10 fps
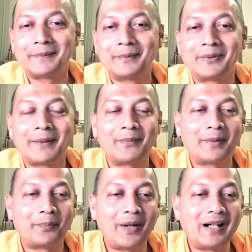some
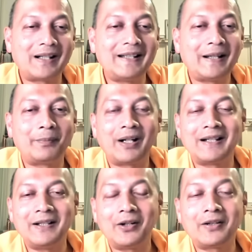partly and
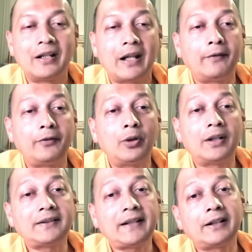partly not, and a few
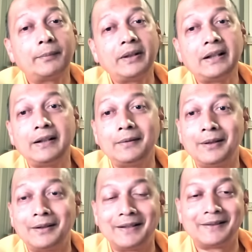understand completely
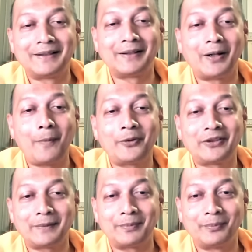the
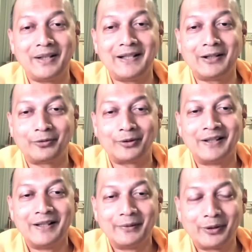opposite meaning of
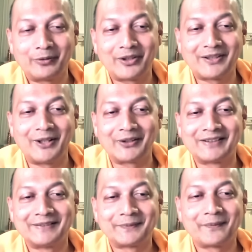what was taught.
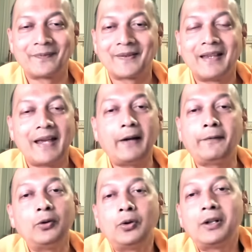And a
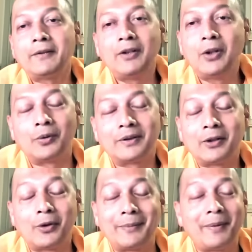few don't even know. They
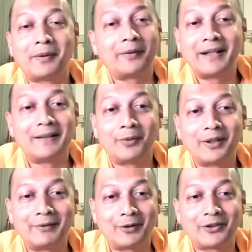don't remember. And
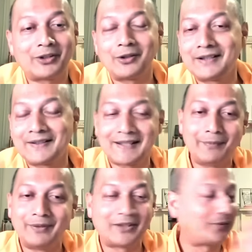what was taught just
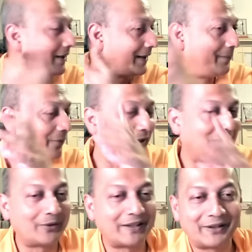came this way and went
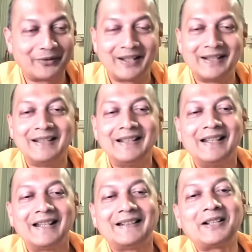out that way.
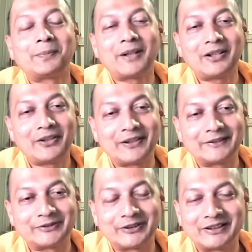That's because
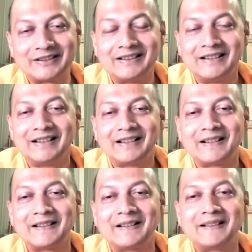of
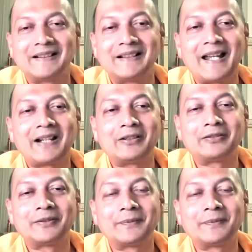lack of